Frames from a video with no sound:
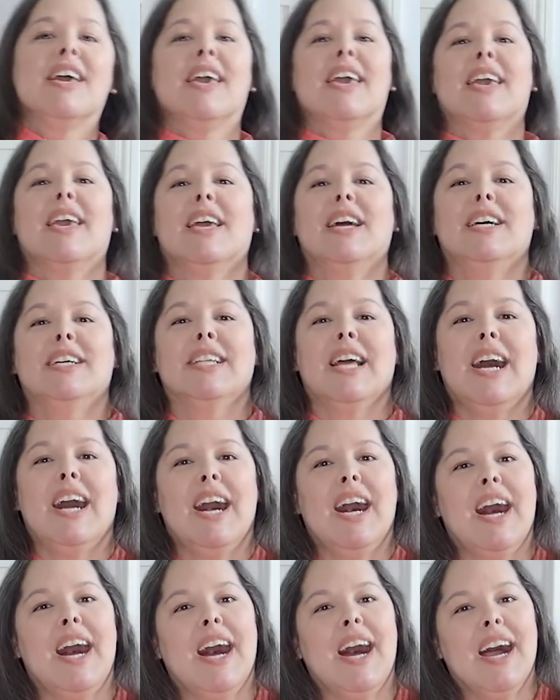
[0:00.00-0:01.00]
and
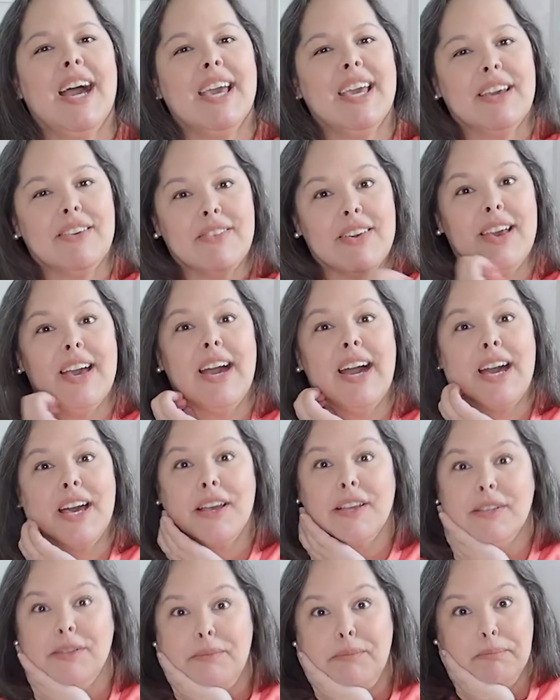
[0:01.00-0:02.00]
I have had
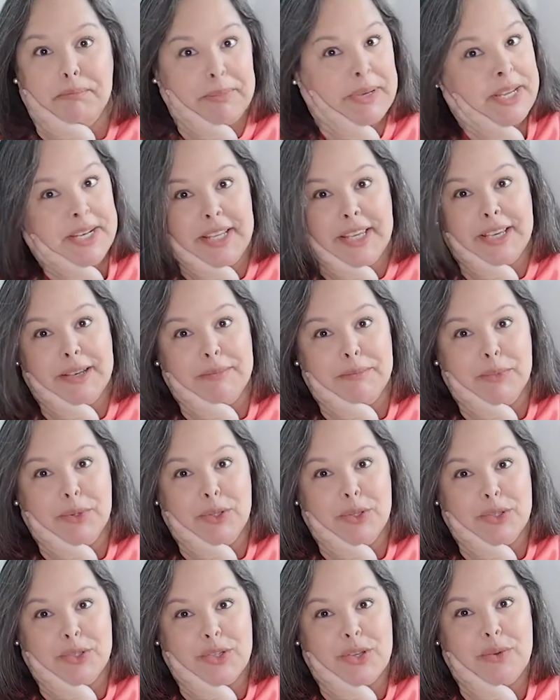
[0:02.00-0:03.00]
many
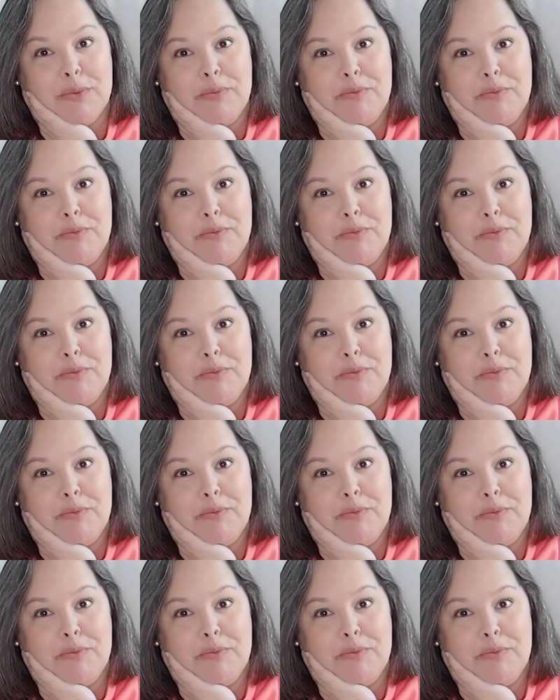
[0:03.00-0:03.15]
gimbals